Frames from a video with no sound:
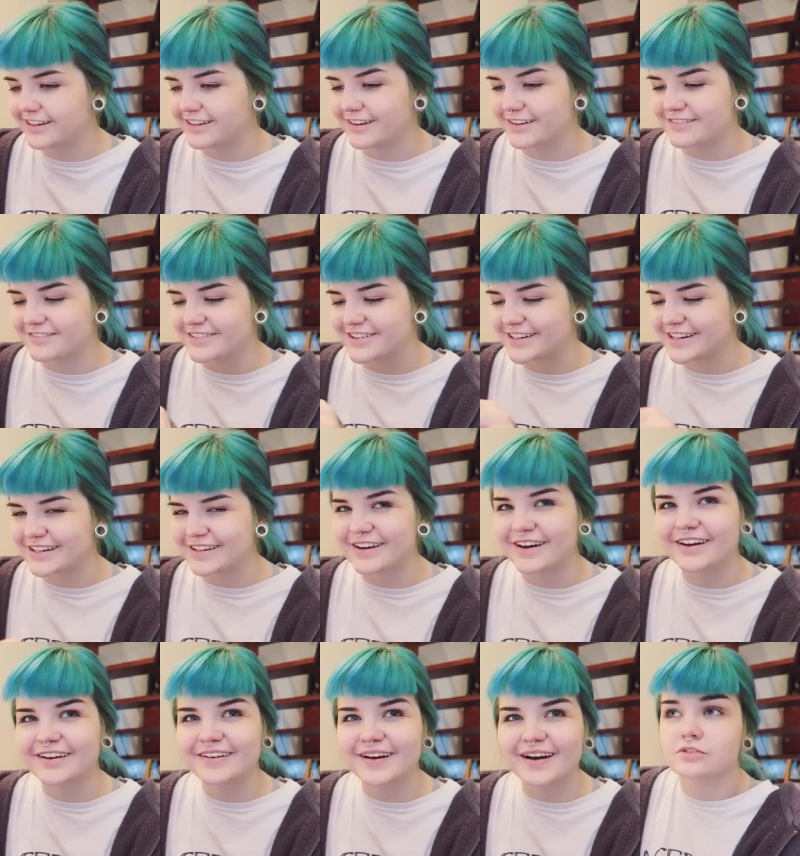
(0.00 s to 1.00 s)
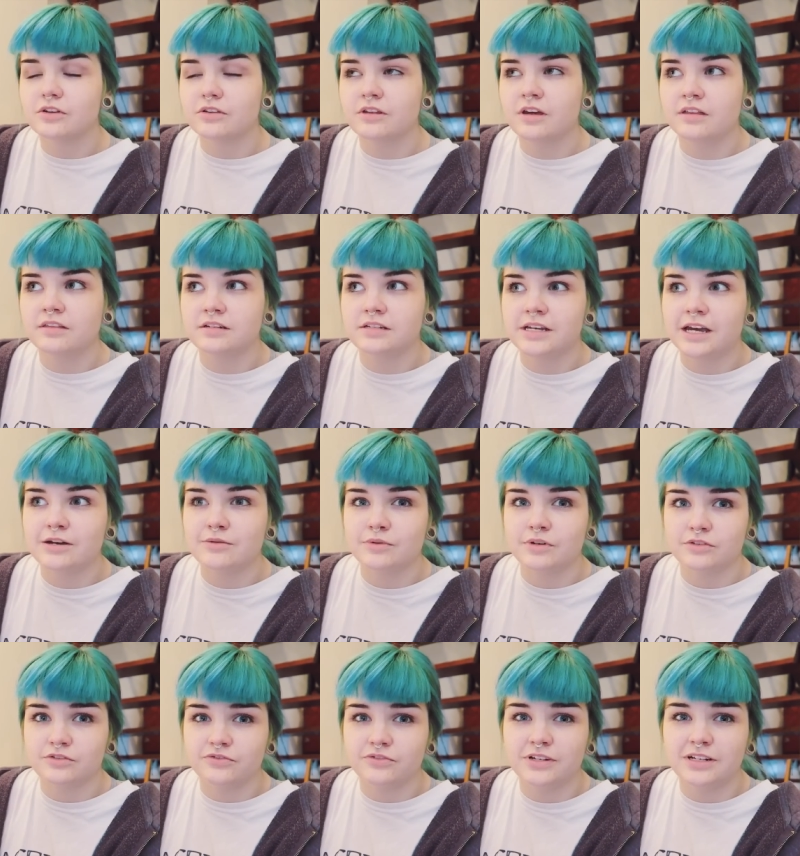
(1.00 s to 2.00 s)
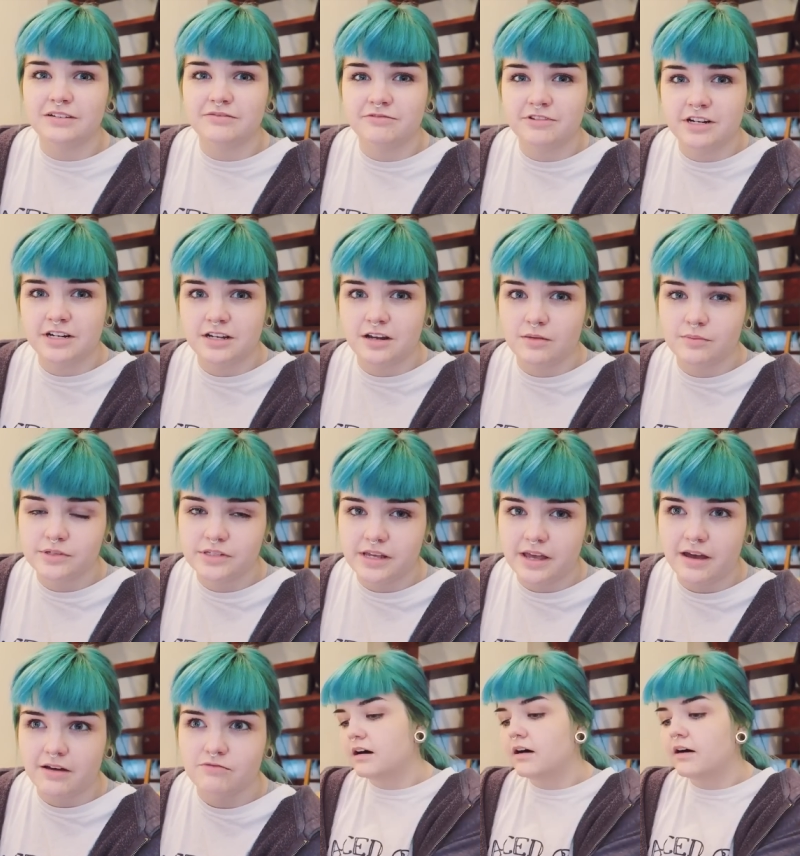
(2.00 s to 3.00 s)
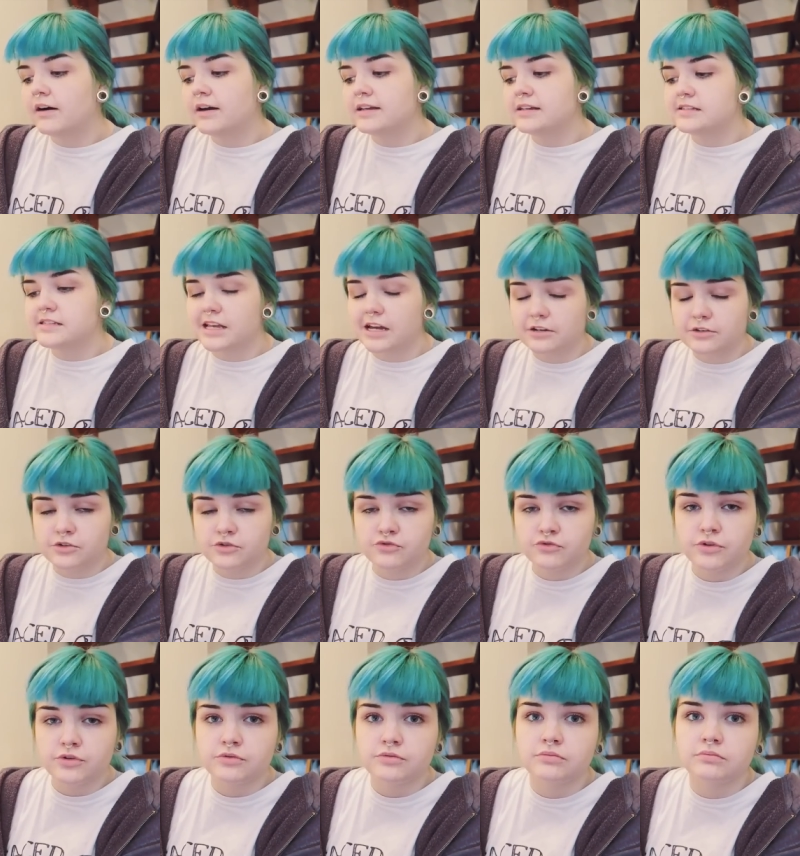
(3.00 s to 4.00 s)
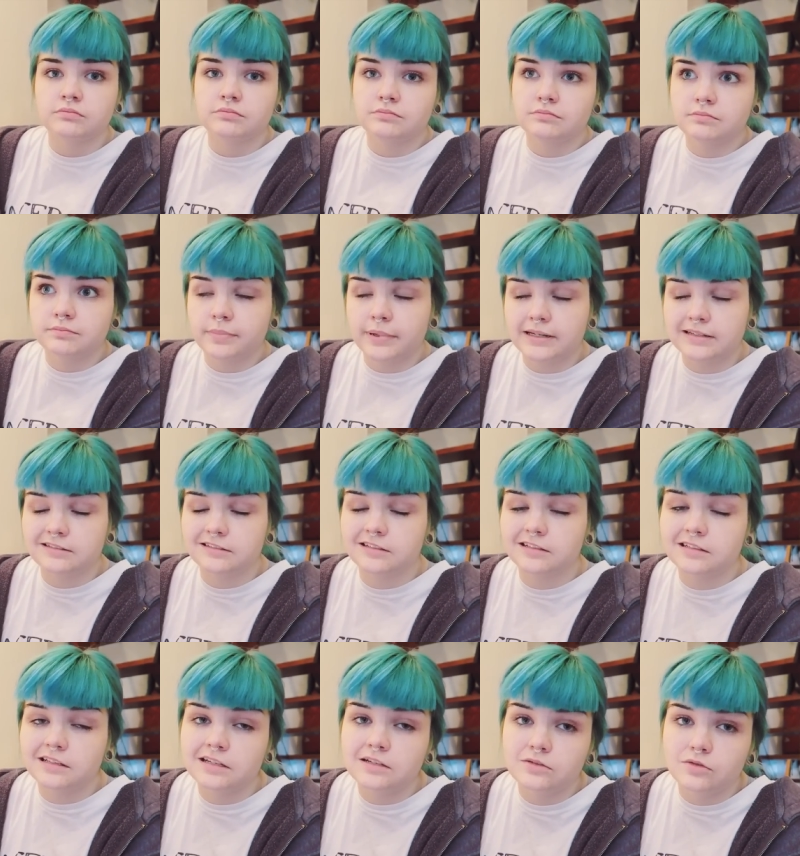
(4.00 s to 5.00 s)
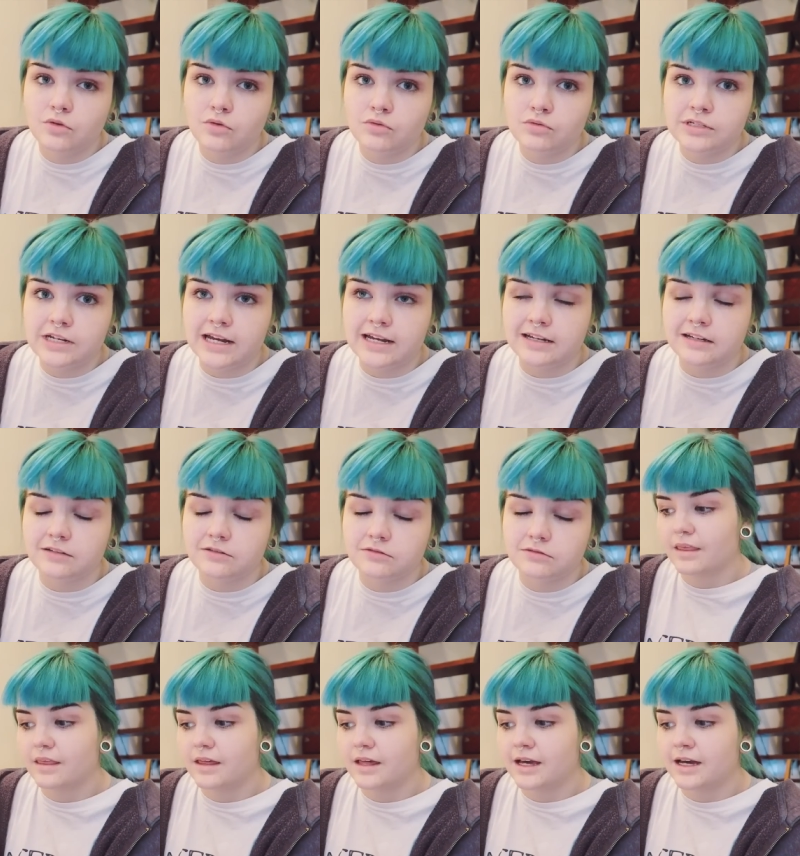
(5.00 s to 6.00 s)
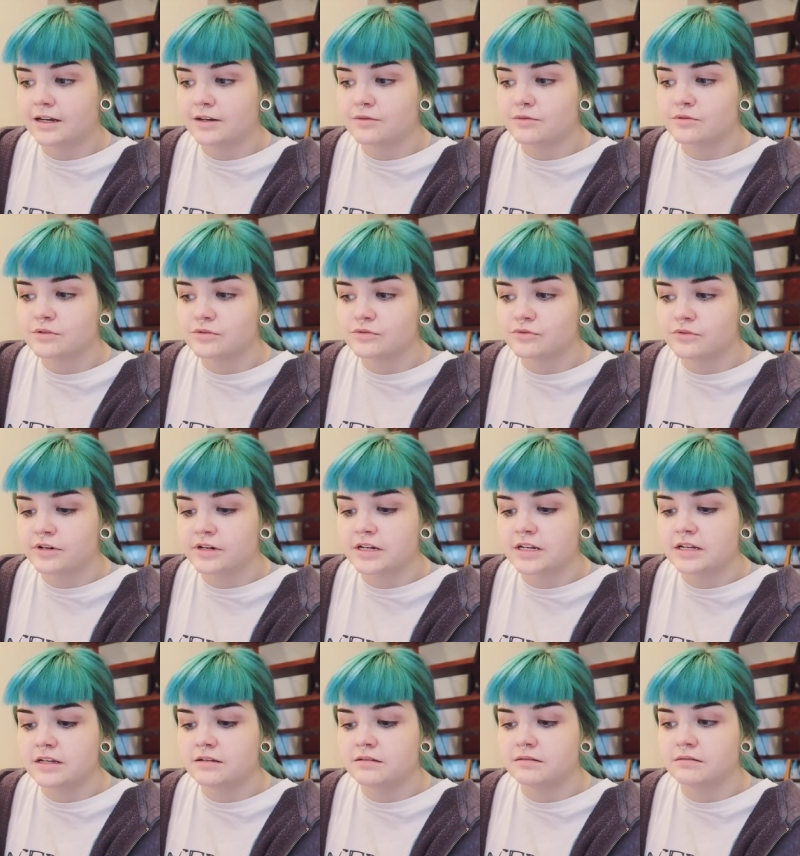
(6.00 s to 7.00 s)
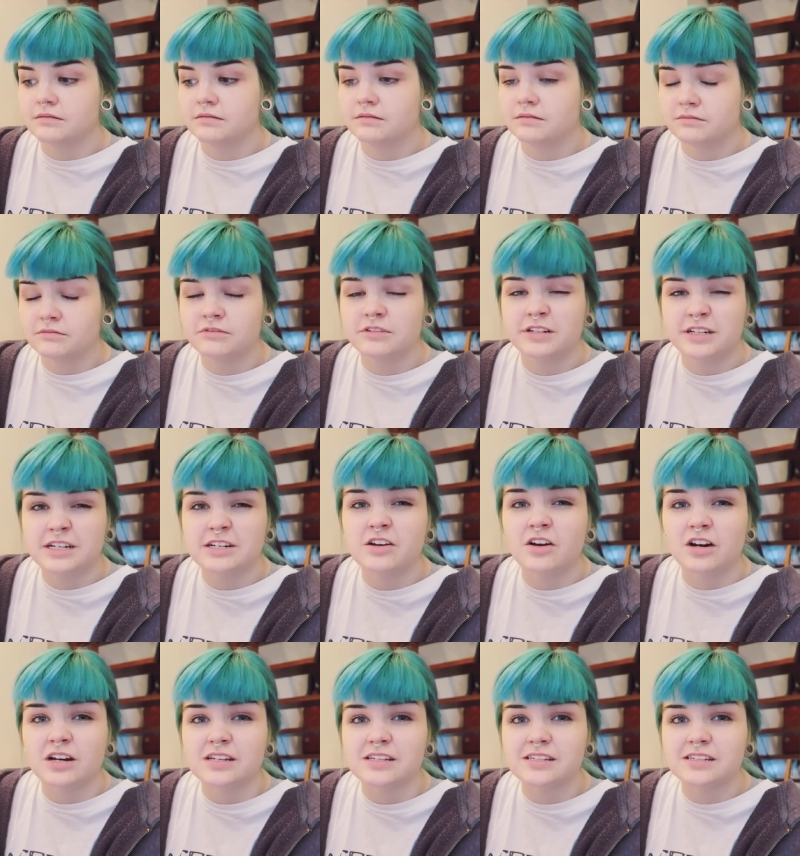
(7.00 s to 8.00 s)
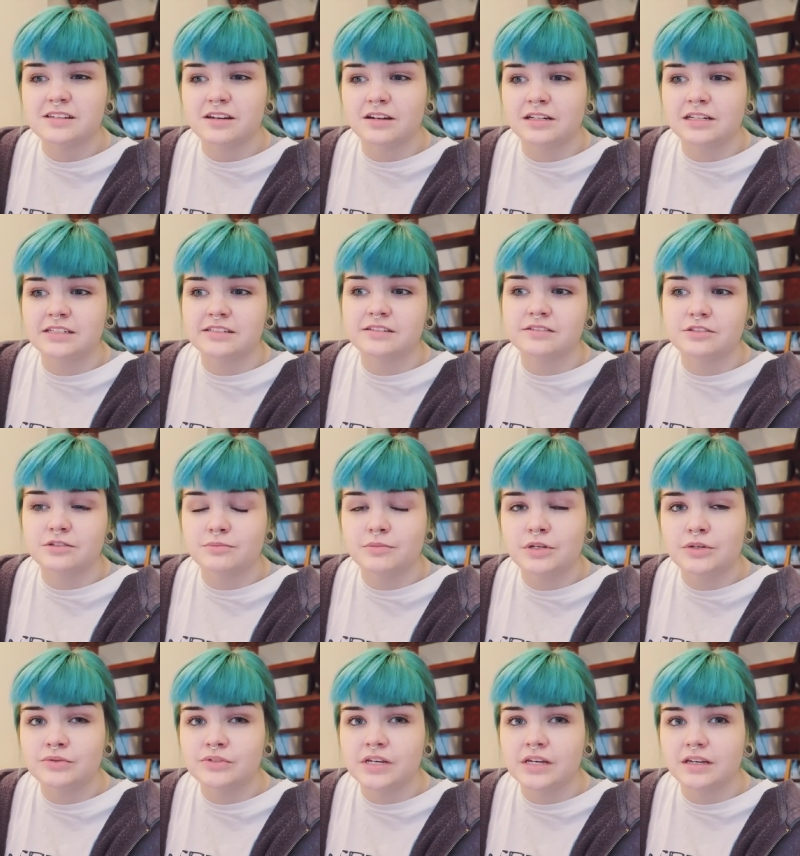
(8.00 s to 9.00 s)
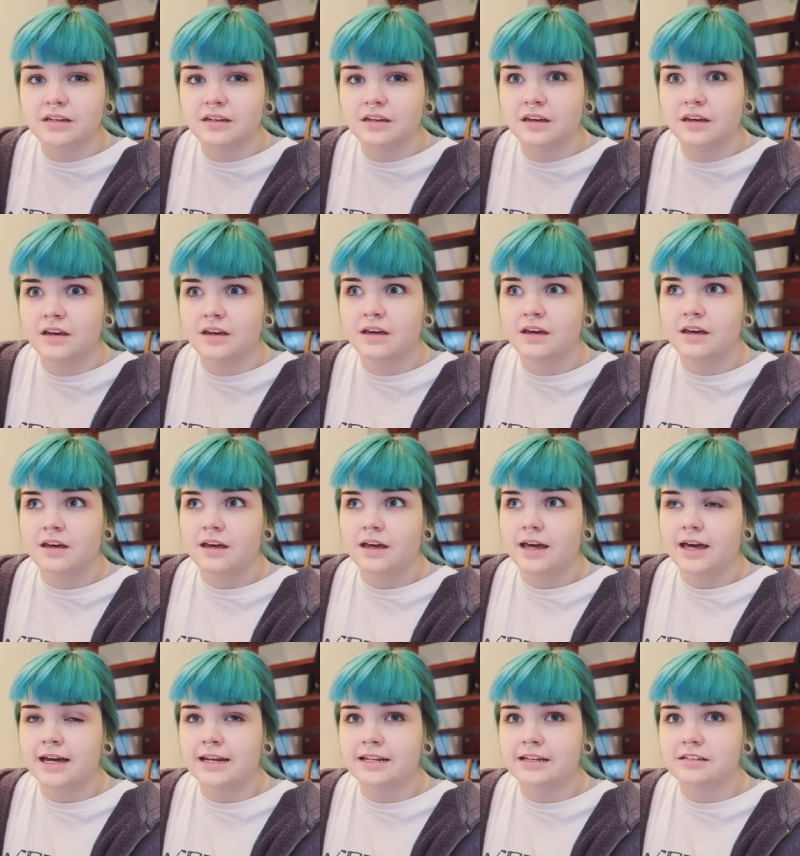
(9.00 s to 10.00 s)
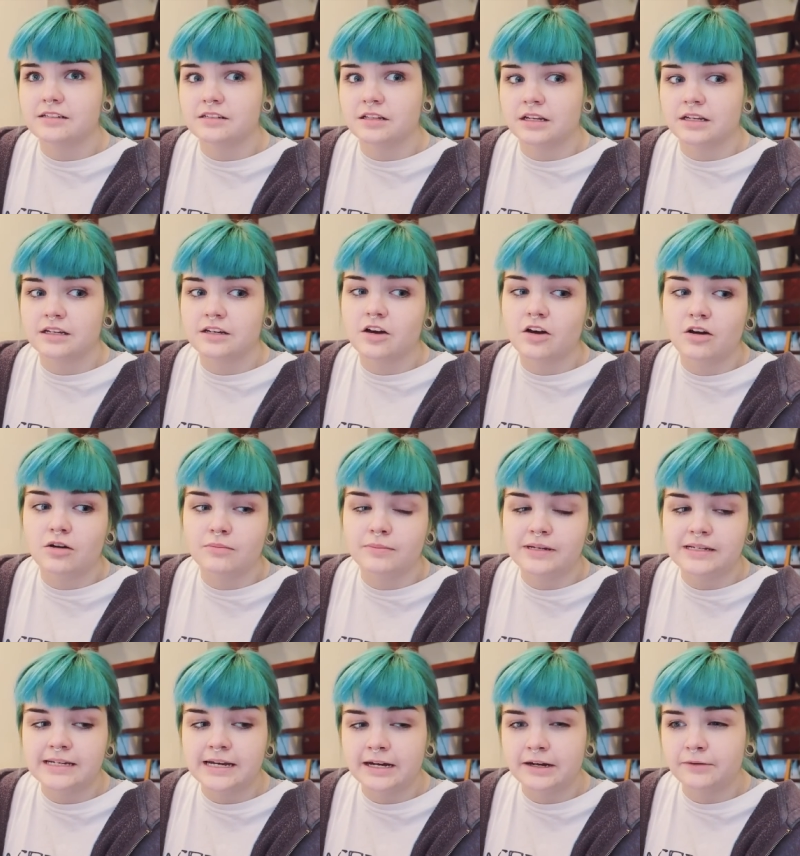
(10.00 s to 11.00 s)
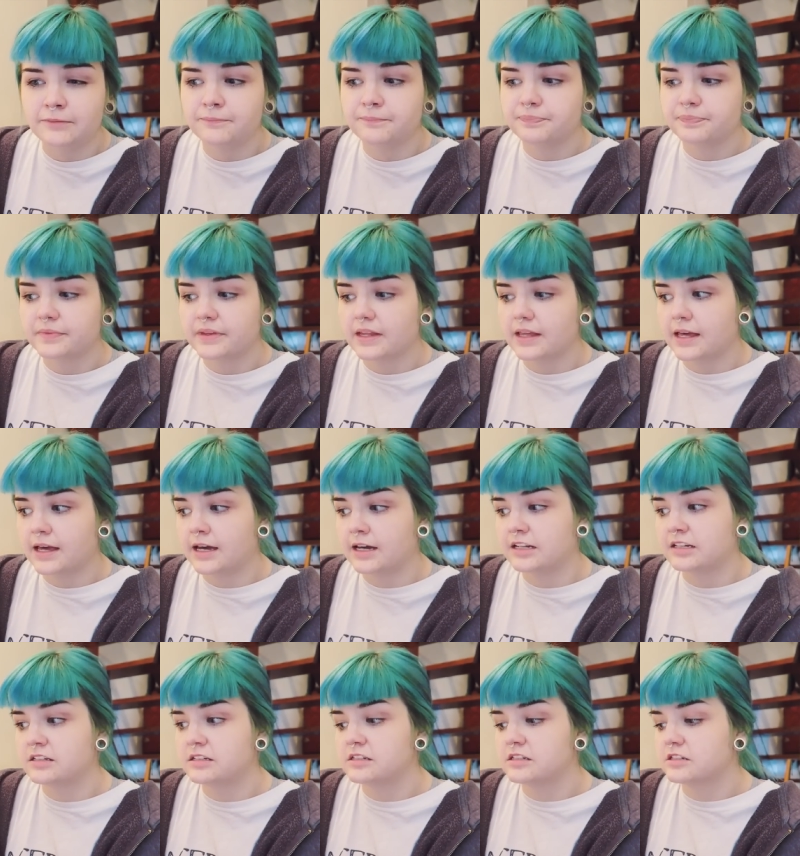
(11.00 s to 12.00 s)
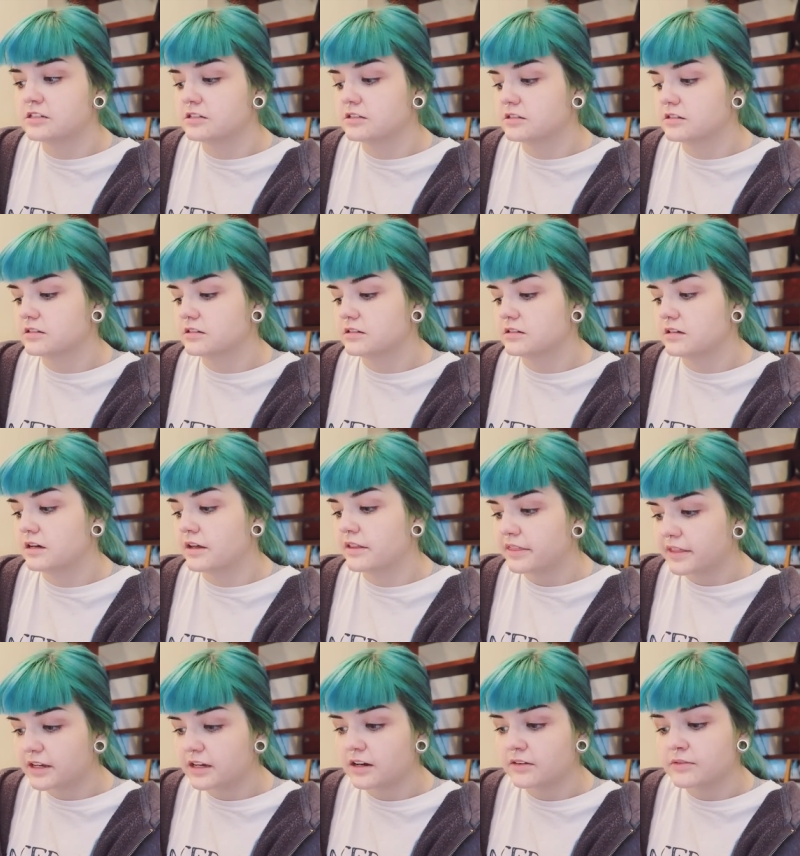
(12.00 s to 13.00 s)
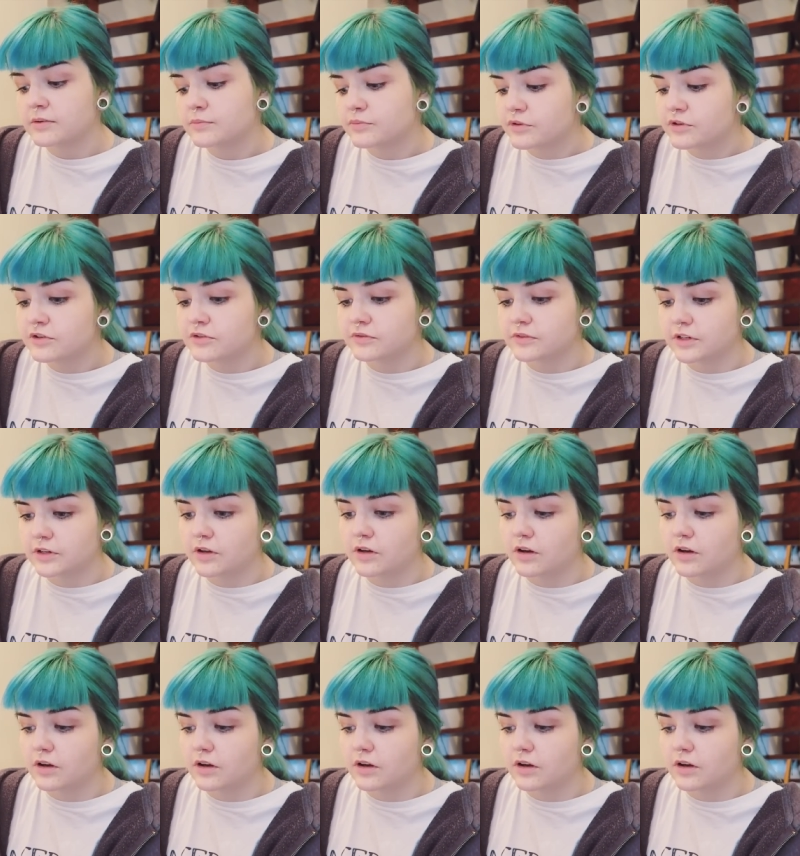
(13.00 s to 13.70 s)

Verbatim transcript: I don't really know. So the other day when I was feeling really upset, I sat and drew basically all day and it was really, really nice. I listened to music and it like calmed me down and I think I've improved a